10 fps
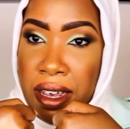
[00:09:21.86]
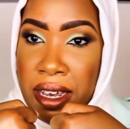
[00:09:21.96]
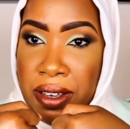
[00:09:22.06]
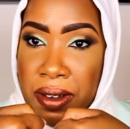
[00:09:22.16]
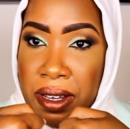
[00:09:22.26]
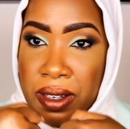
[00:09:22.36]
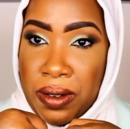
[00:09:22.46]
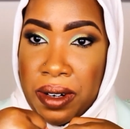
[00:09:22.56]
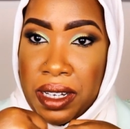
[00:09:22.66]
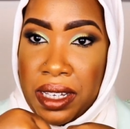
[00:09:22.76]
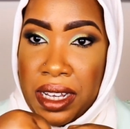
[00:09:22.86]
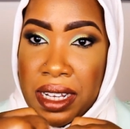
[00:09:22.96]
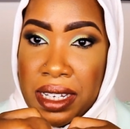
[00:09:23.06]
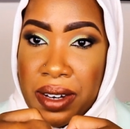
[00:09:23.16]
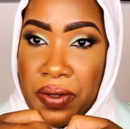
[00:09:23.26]
and you can sort of see
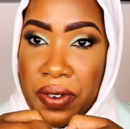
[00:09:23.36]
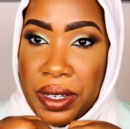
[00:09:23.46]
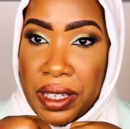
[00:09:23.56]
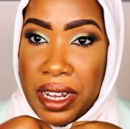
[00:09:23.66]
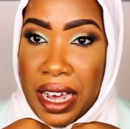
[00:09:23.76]
the difference.